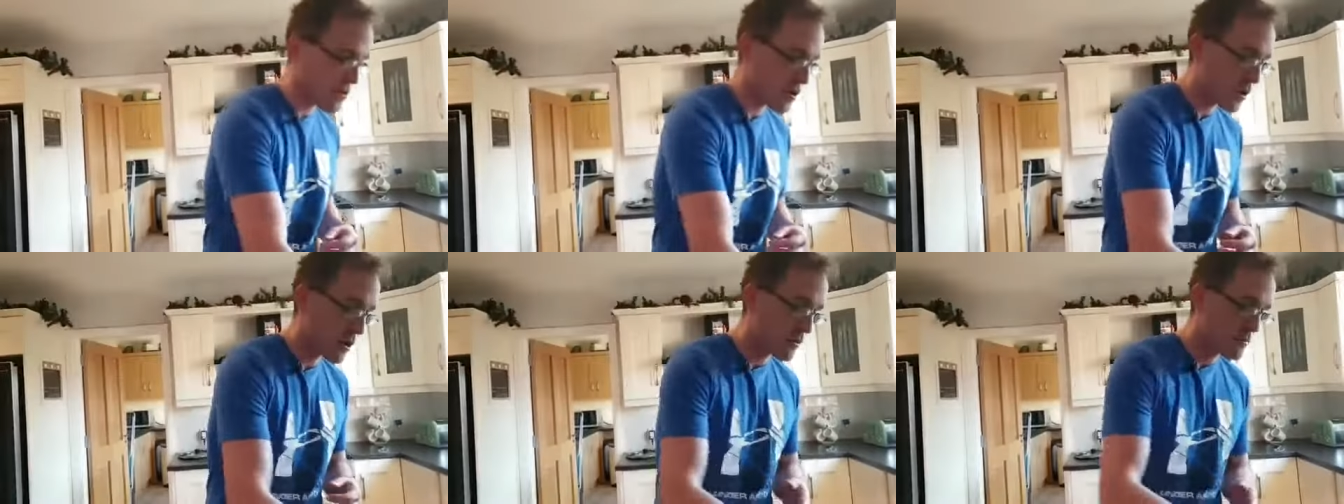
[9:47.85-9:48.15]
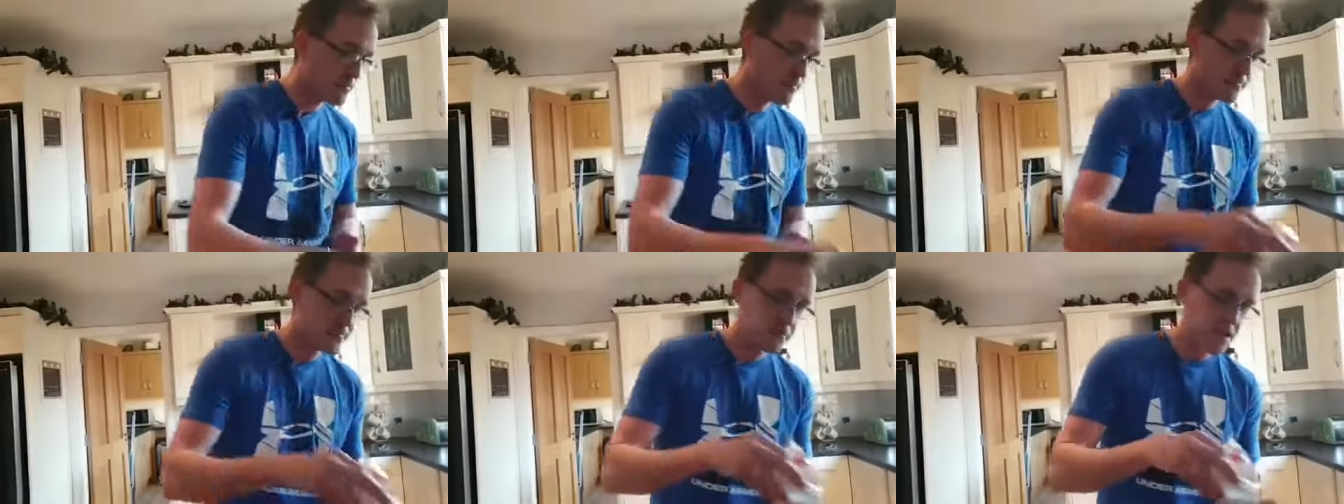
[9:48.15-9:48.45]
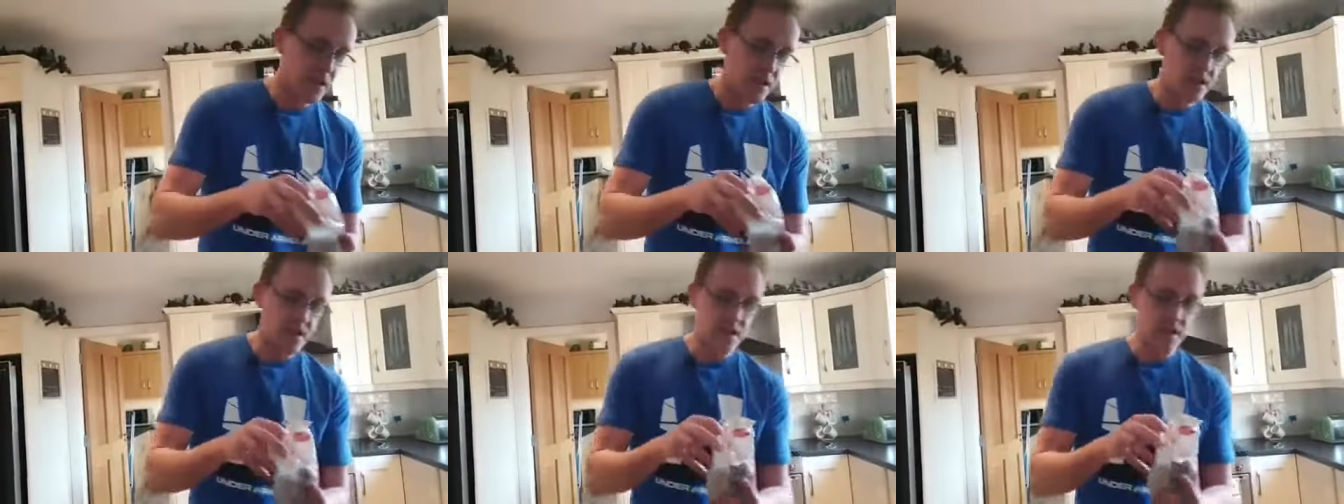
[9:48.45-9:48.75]
So
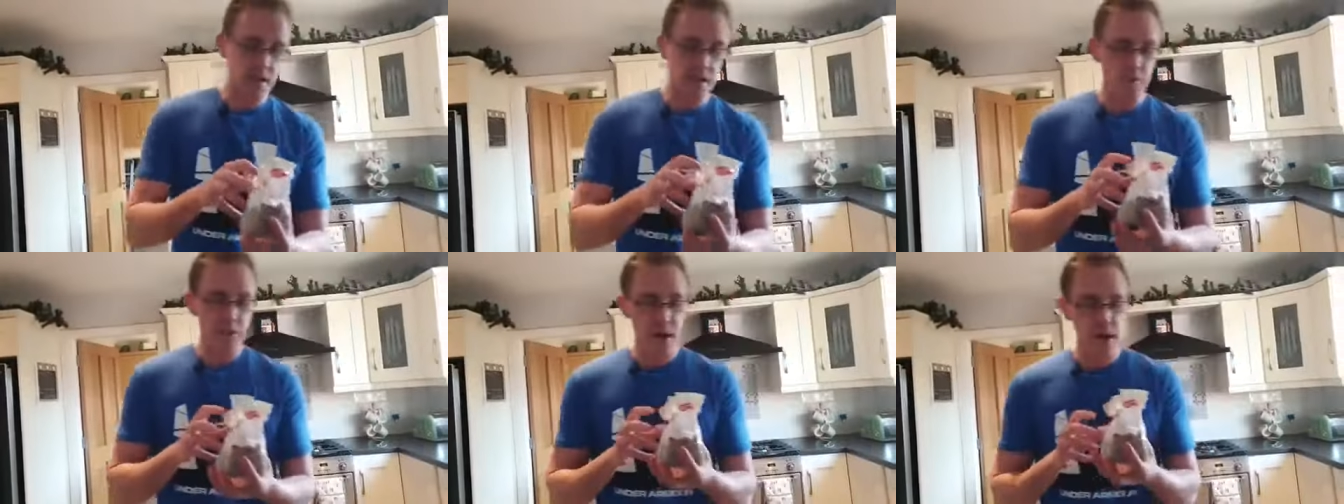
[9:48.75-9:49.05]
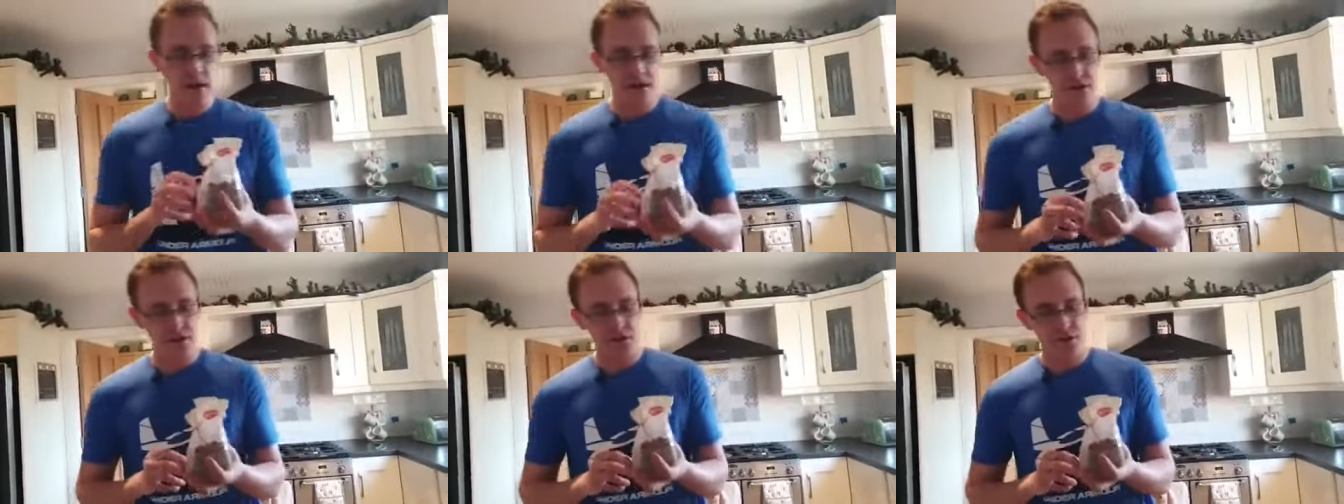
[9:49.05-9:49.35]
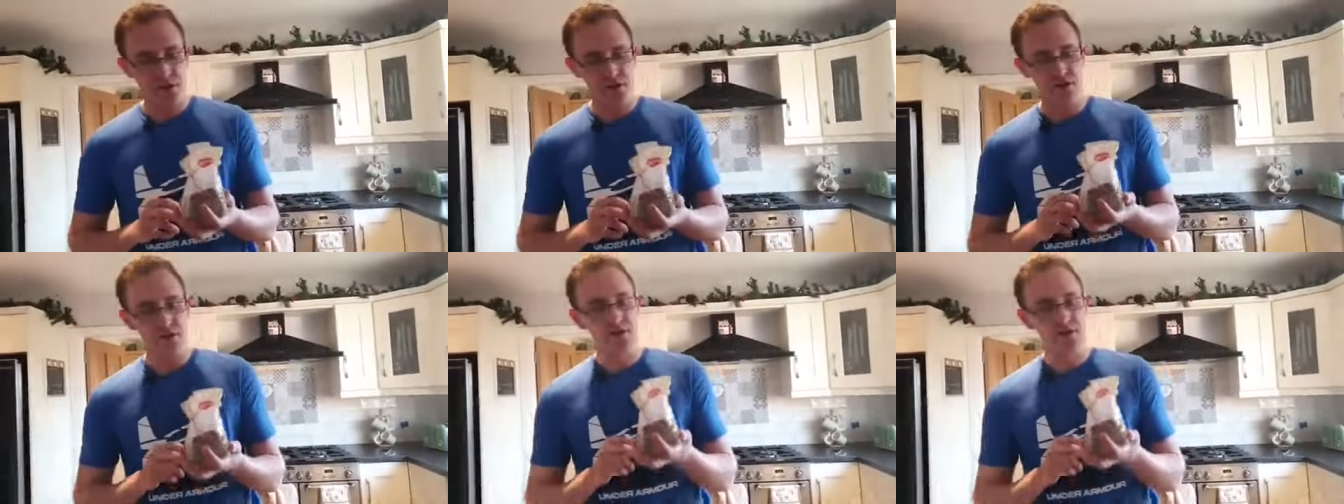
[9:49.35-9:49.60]
these little packets, right,